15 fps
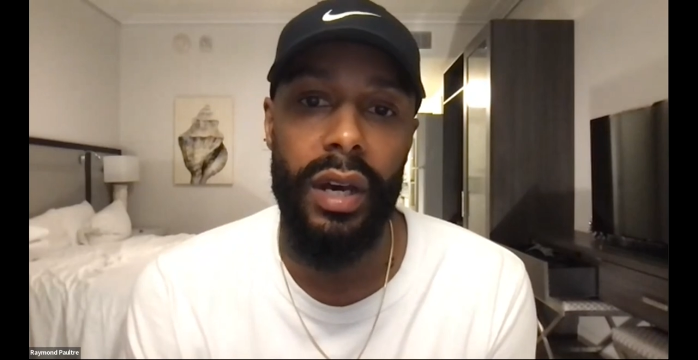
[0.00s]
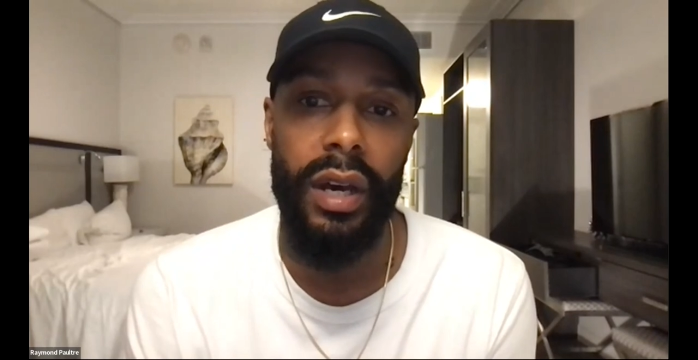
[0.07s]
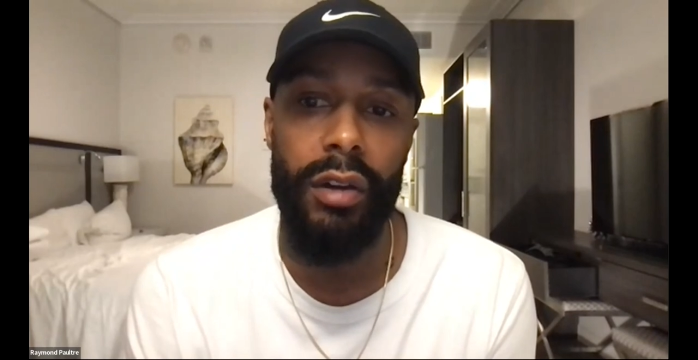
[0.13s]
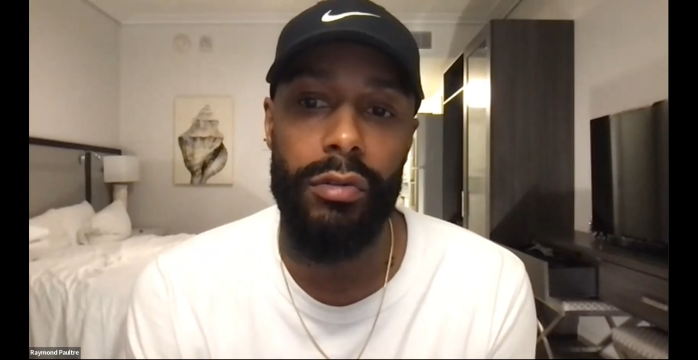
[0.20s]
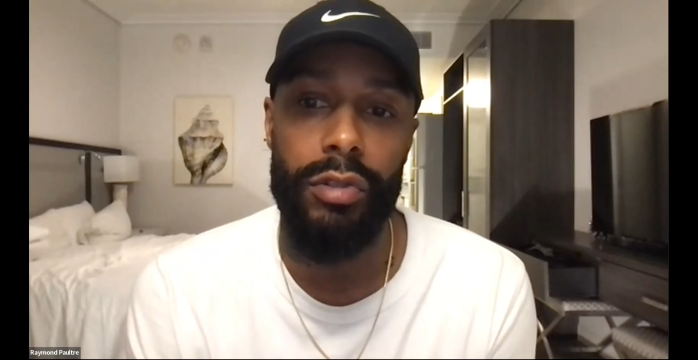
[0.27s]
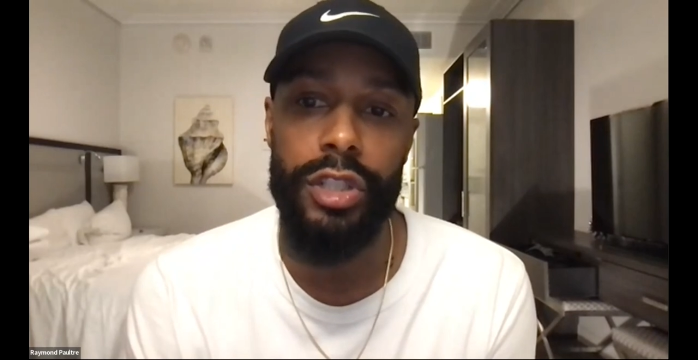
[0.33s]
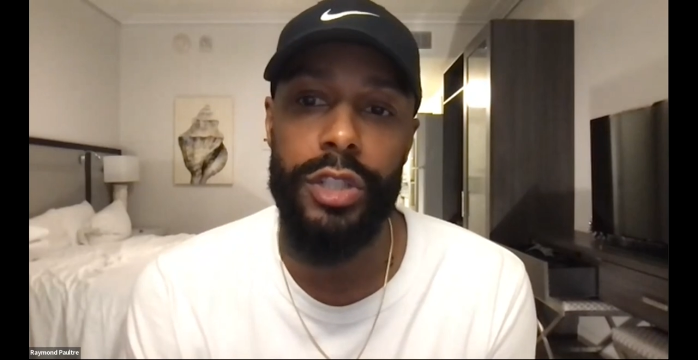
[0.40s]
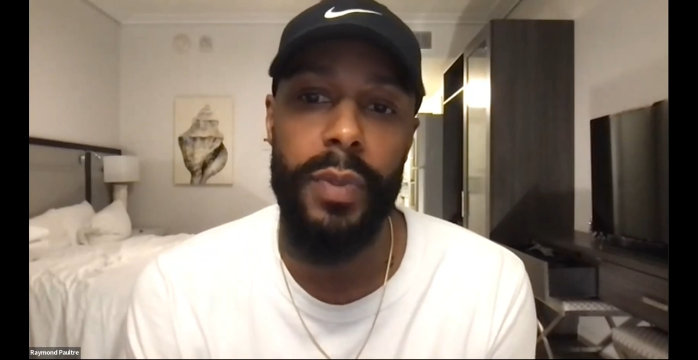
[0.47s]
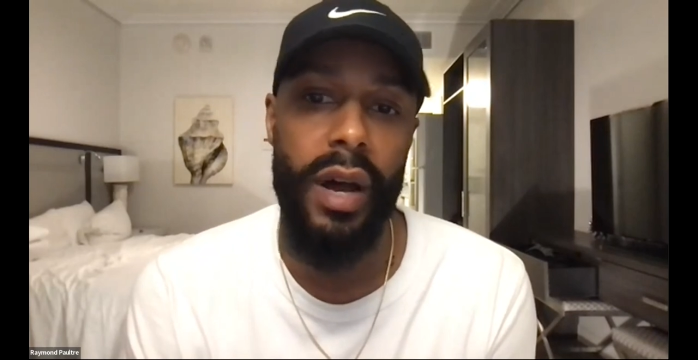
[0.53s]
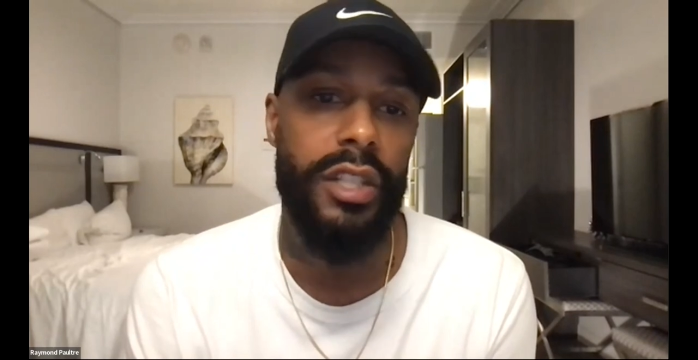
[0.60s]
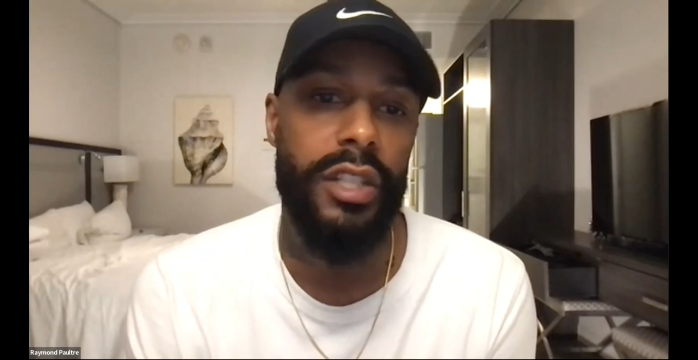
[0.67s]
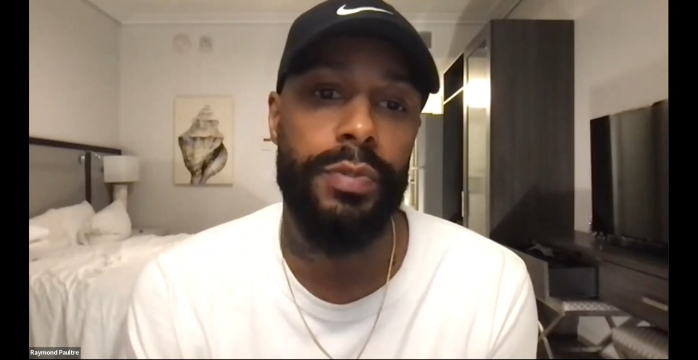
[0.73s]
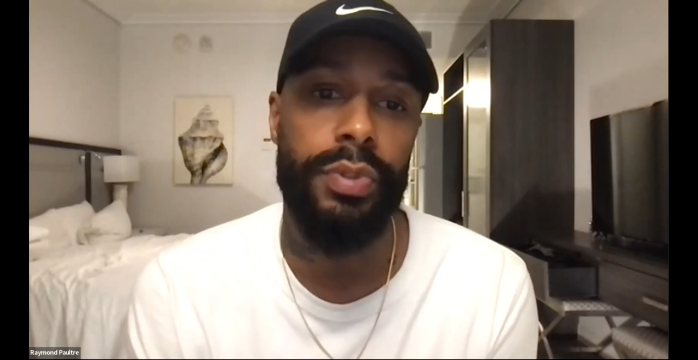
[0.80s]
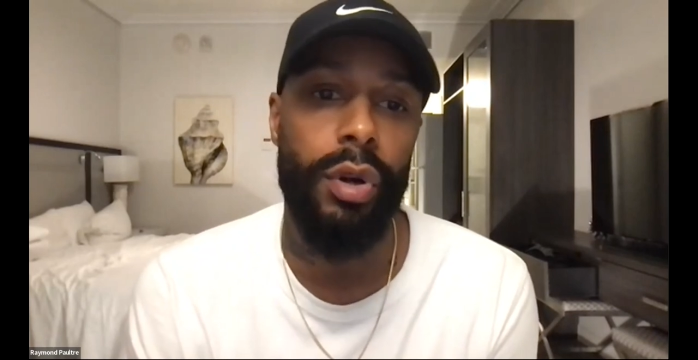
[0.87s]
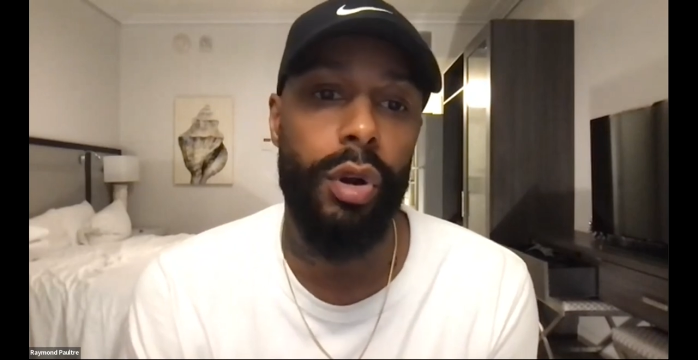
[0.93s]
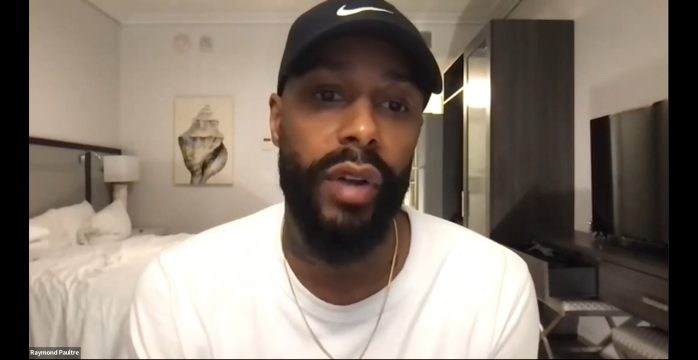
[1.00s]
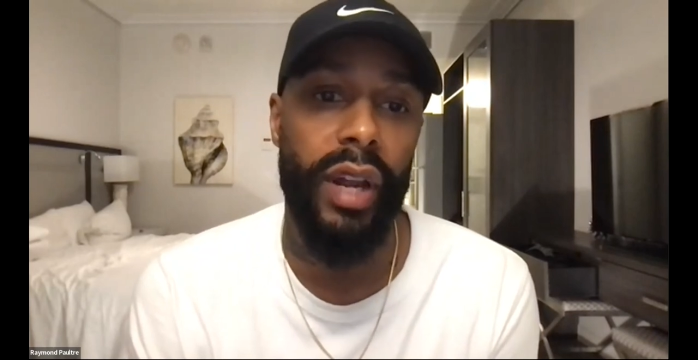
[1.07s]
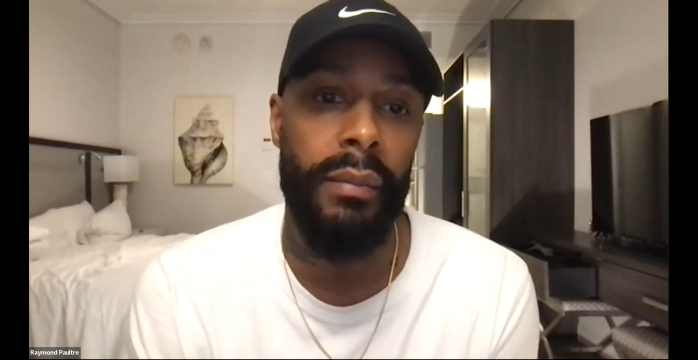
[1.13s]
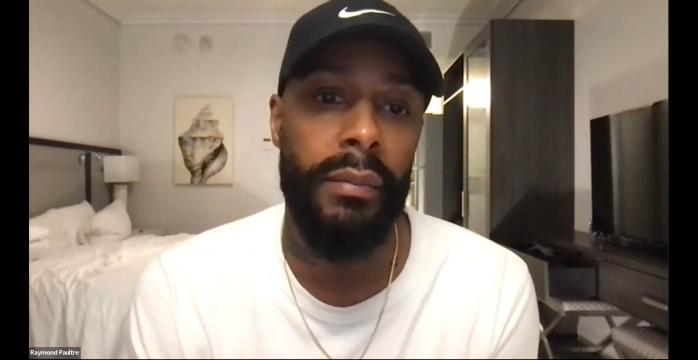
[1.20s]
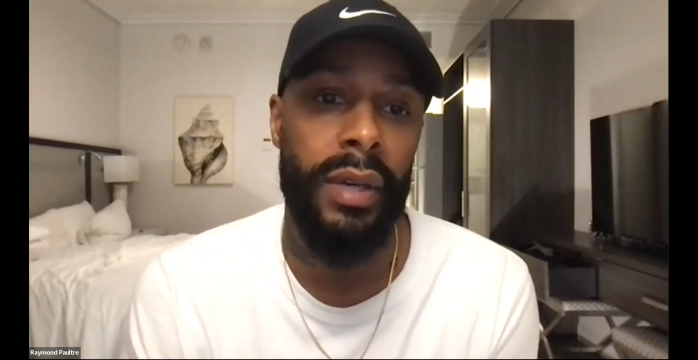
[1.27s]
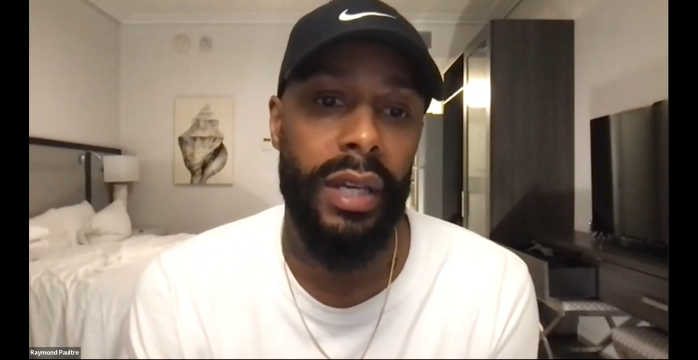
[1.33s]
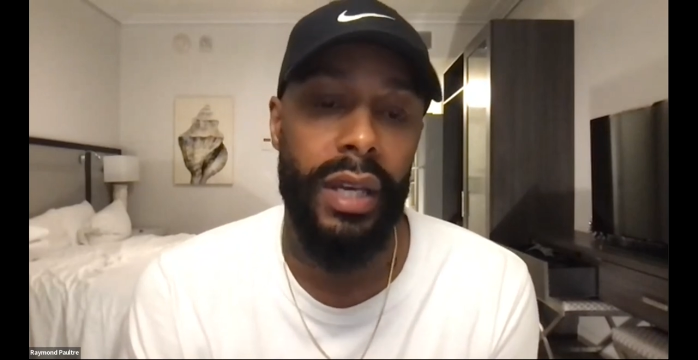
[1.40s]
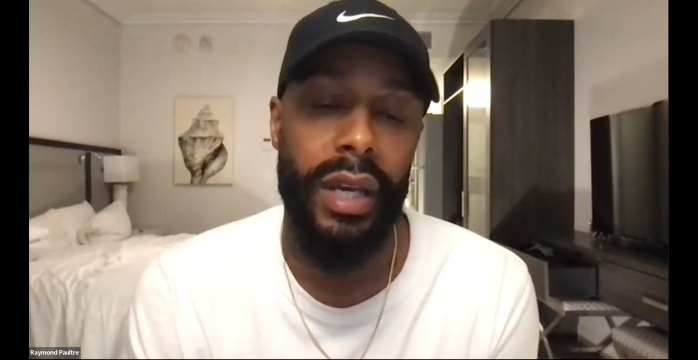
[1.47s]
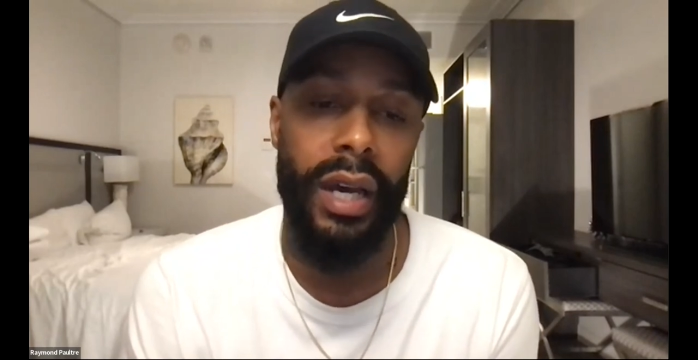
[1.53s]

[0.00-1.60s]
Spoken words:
response program.